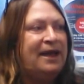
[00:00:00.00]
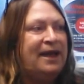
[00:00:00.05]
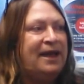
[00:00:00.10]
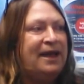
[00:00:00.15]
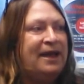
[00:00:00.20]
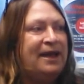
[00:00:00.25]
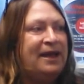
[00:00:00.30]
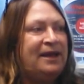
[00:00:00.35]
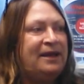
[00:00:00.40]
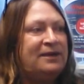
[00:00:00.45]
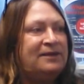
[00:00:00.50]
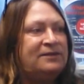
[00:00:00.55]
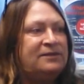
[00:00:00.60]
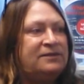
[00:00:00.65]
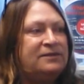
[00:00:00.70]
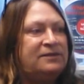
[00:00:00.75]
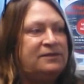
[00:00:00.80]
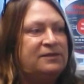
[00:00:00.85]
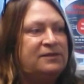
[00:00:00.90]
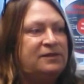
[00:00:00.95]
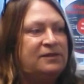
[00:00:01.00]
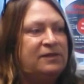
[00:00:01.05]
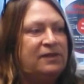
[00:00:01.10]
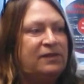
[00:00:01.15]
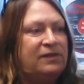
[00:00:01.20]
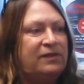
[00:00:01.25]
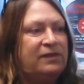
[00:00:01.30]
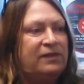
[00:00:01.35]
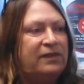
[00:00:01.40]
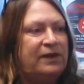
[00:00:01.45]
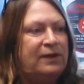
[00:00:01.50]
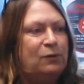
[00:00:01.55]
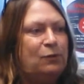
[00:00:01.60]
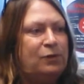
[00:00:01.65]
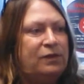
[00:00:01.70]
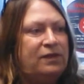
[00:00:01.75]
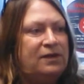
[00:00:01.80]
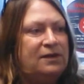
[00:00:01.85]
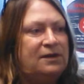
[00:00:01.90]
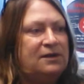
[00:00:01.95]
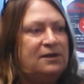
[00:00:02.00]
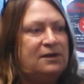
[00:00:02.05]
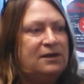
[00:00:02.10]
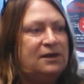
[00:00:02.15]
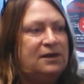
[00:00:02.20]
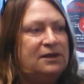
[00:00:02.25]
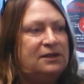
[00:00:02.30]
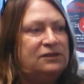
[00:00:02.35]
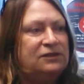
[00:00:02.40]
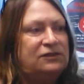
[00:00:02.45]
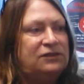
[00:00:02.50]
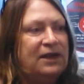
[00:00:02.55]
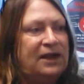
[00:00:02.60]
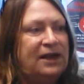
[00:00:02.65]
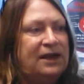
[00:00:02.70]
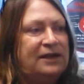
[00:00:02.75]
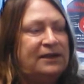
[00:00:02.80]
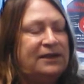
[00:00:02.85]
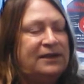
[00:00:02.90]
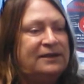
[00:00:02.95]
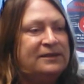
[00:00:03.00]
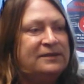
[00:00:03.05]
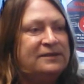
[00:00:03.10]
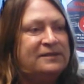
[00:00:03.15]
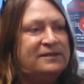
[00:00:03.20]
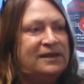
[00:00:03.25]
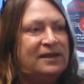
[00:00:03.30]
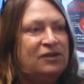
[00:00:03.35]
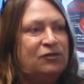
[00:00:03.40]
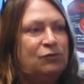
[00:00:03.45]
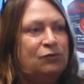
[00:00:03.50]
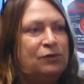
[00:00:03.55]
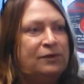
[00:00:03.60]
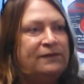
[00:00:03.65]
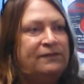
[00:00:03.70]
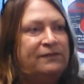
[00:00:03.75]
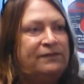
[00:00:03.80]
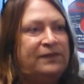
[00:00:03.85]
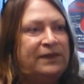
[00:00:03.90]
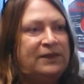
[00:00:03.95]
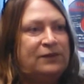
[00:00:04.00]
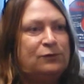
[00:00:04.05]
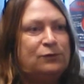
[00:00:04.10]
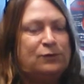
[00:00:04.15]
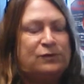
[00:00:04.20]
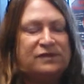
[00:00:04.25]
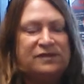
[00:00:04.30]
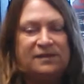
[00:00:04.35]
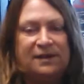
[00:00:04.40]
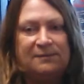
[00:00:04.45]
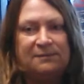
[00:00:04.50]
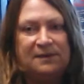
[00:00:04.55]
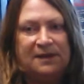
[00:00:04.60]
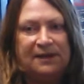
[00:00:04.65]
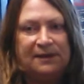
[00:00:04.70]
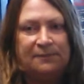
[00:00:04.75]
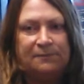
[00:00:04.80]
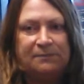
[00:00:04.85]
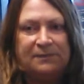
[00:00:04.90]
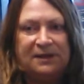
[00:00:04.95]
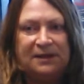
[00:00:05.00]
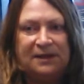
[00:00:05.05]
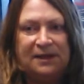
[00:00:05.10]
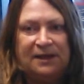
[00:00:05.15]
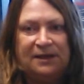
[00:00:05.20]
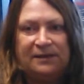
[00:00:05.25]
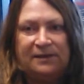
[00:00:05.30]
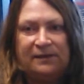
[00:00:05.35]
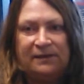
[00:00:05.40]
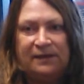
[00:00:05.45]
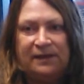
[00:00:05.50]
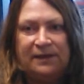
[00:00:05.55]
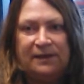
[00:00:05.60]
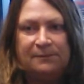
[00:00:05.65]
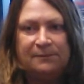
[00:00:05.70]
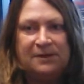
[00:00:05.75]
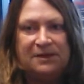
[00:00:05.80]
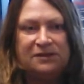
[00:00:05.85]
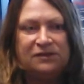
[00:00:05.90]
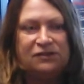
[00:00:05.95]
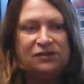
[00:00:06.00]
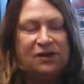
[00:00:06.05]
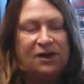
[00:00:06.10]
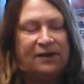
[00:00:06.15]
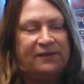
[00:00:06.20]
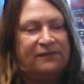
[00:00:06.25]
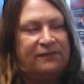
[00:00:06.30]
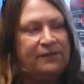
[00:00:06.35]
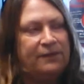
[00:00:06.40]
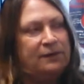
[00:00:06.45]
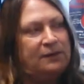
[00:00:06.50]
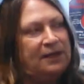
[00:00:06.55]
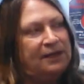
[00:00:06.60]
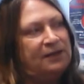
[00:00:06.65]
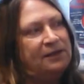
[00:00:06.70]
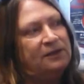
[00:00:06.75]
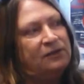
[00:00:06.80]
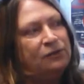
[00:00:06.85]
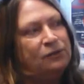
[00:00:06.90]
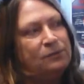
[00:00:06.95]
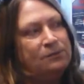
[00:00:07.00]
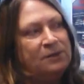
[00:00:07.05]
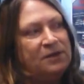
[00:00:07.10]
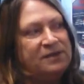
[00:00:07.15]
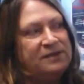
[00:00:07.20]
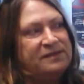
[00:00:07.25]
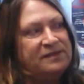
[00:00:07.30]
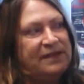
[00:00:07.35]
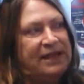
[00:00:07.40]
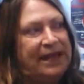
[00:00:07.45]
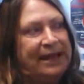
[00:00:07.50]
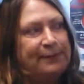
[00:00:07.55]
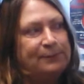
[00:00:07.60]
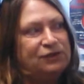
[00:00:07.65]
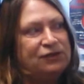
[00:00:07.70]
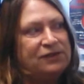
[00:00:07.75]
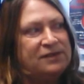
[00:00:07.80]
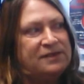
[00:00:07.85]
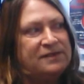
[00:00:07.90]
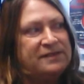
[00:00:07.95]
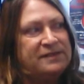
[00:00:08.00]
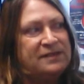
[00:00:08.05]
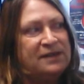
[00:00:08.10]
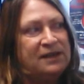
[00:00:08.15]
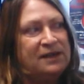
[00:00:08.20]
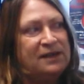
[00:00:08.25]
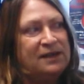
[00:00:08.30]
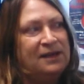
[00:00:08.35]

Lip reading: And the thing with the glitch art is it reveals something beneath the image. I feel like it almost captures